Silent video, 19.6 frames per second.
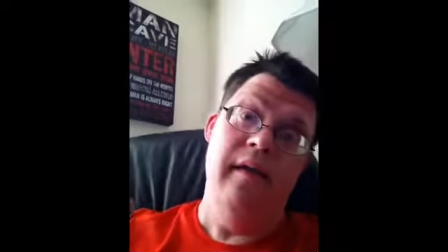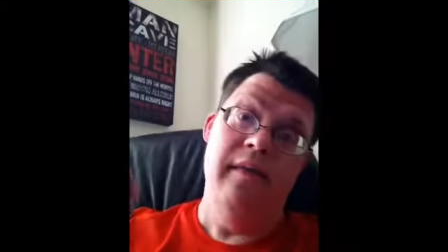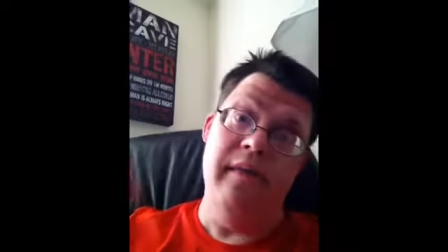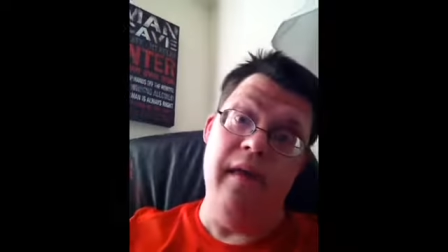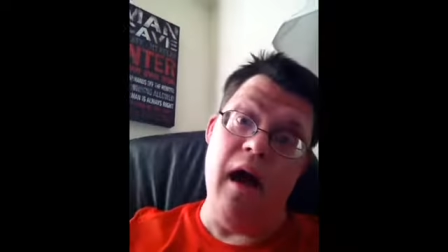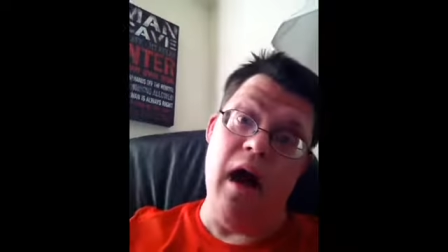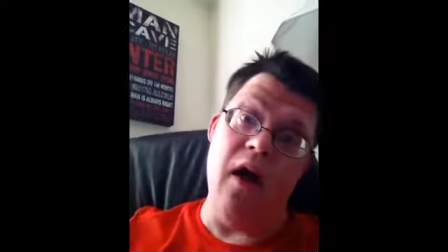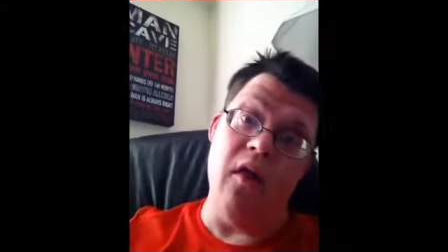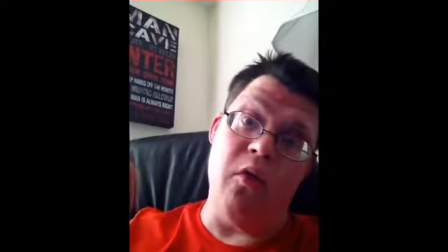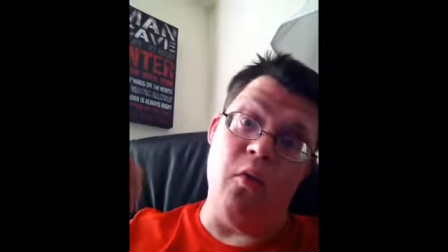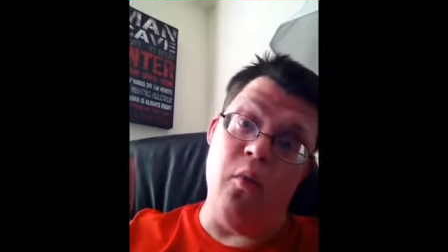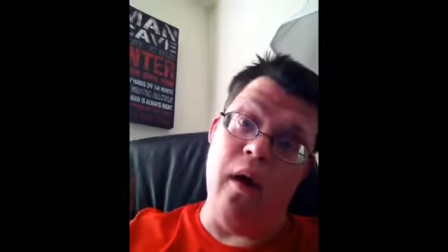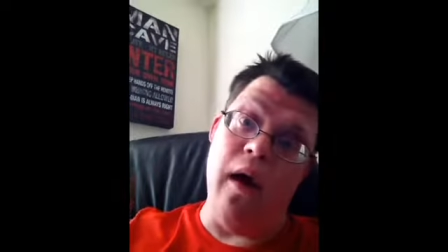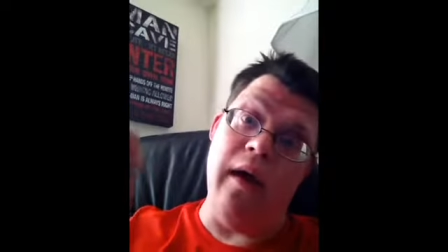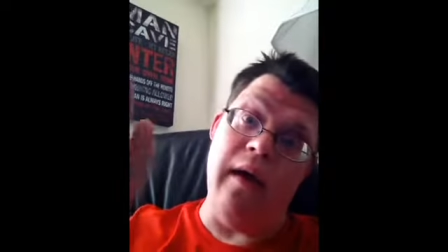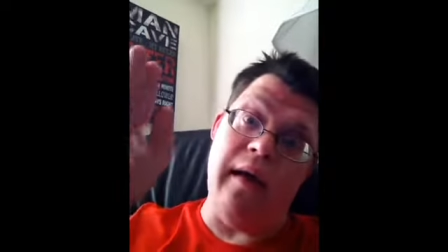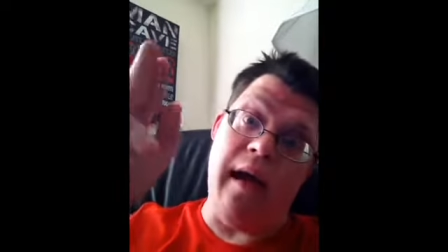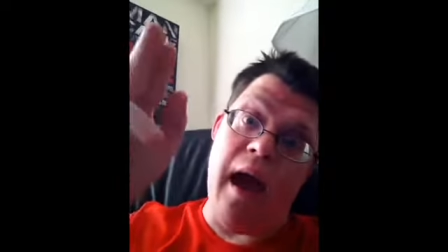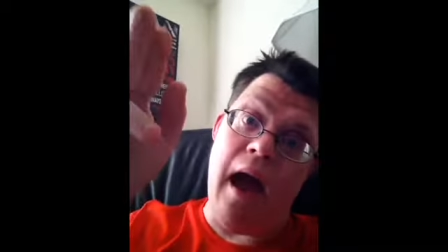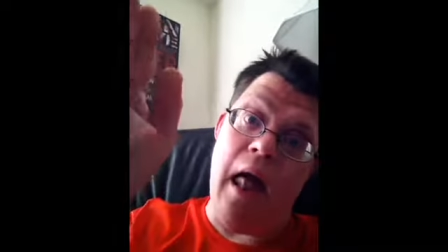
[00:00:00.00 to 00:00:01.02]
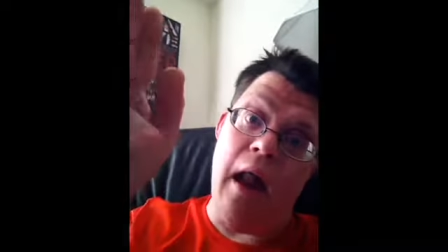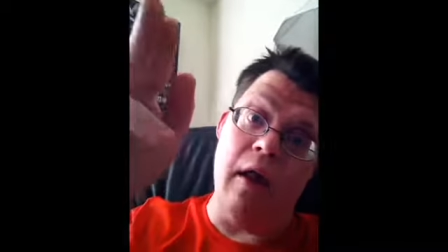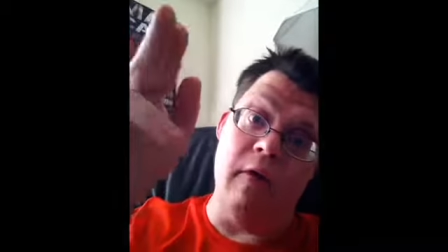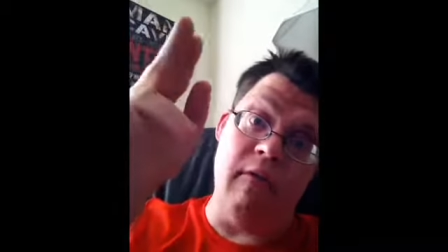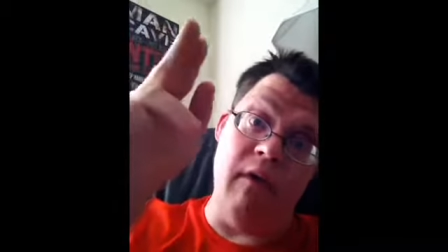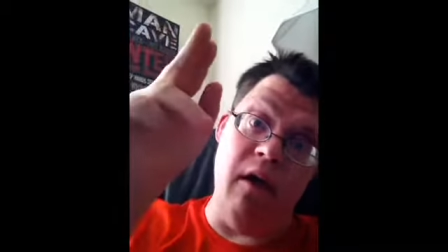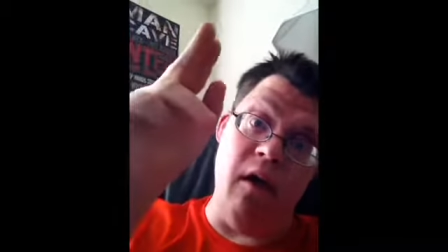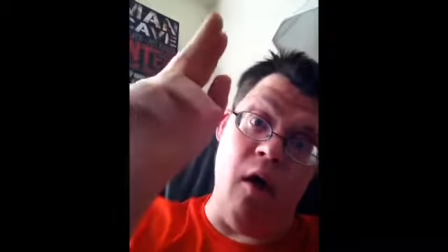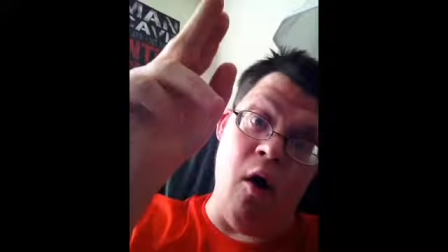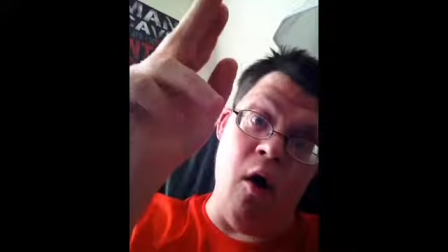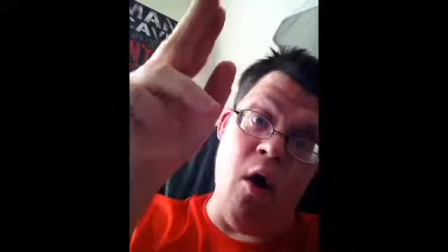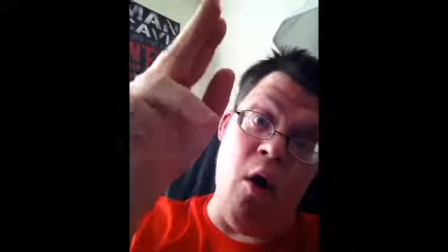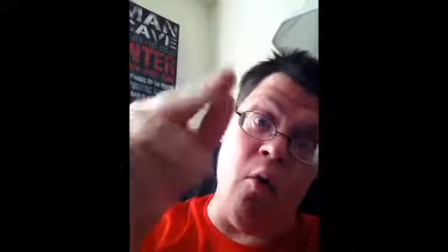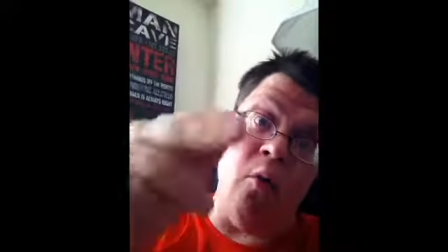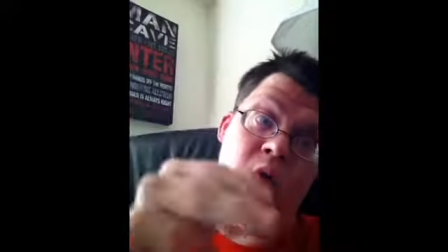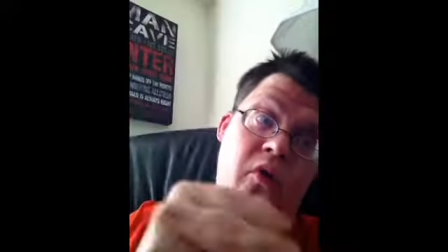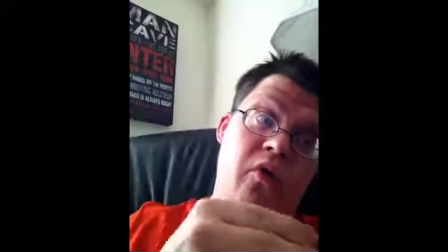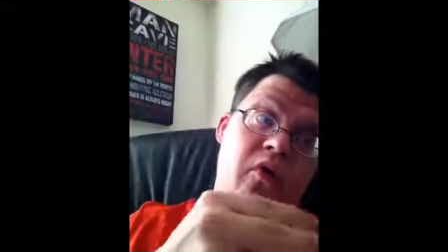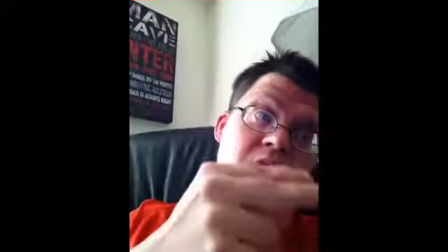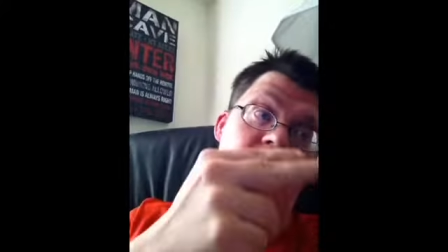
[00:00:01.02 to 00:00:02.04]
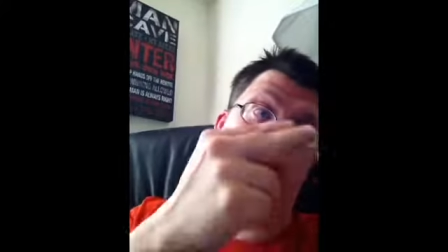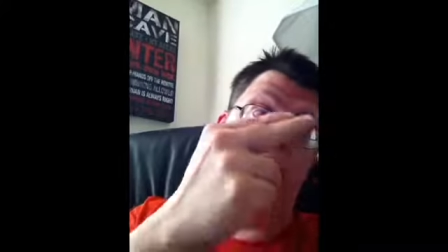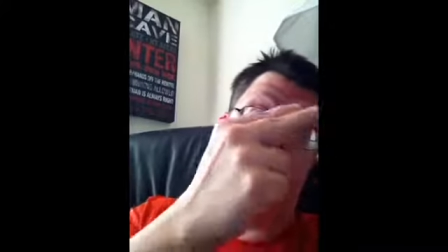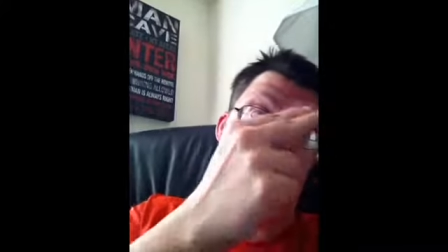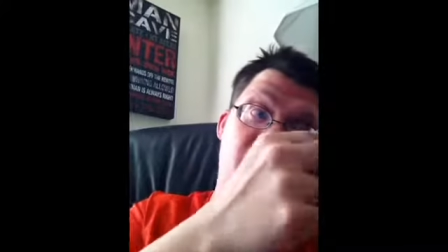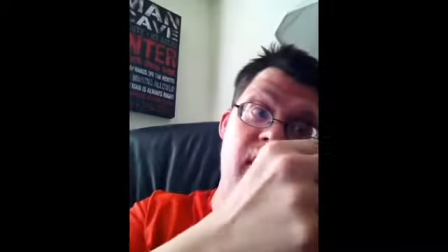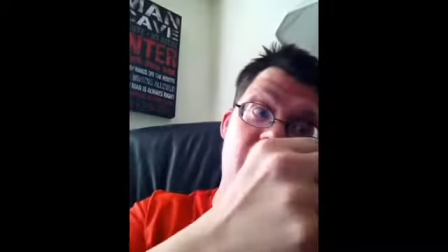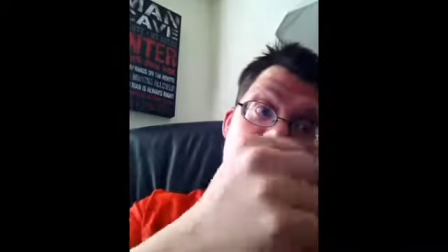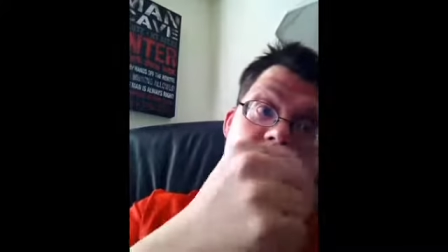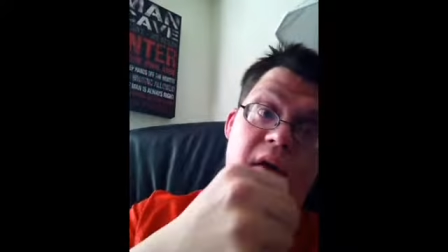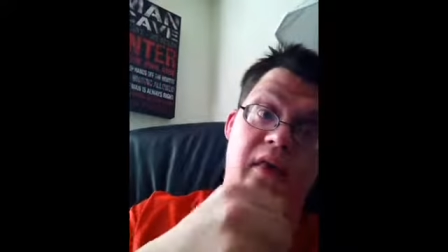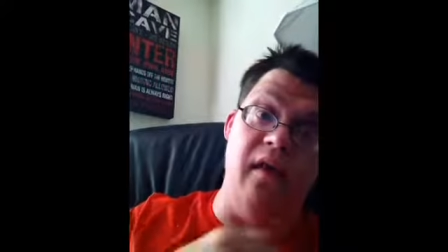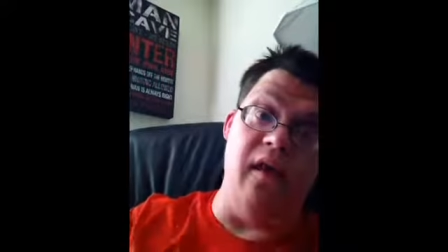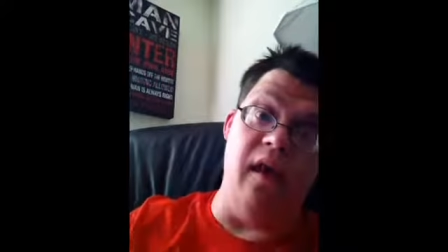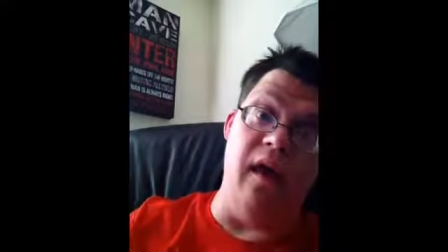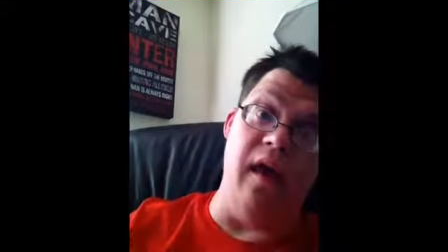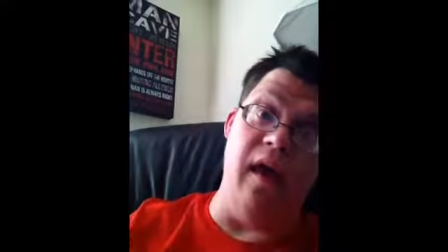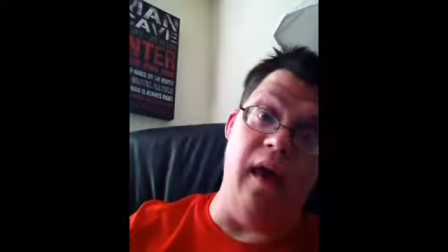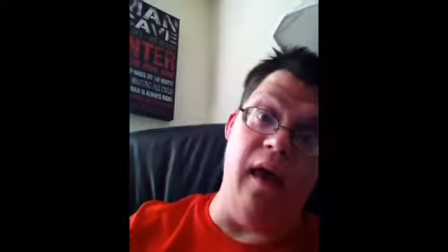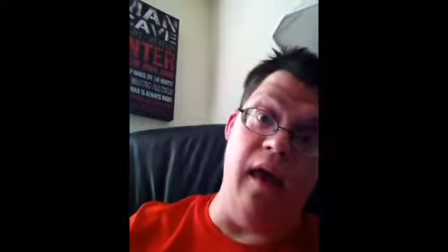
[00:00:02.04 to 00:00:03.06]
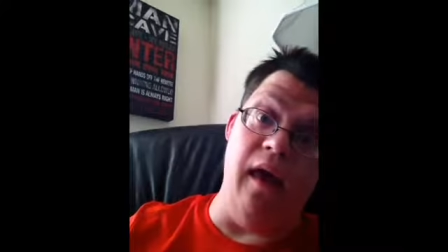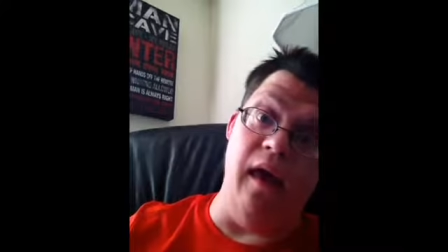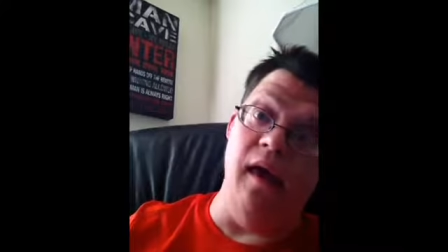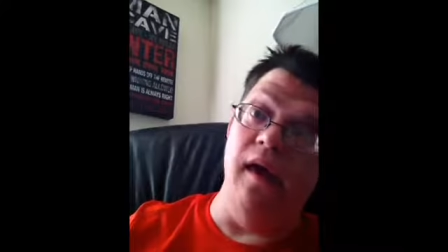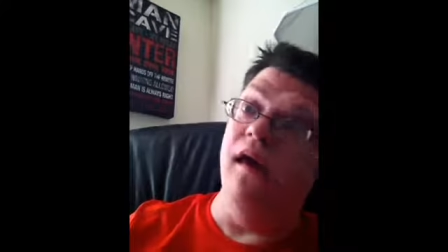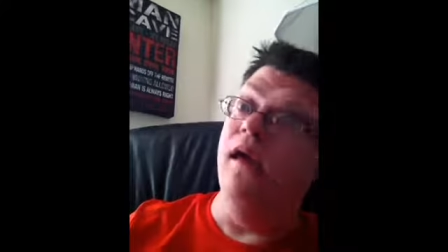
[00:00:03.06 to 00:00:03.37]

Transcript: That's why Calgary owns the Stars and Heat,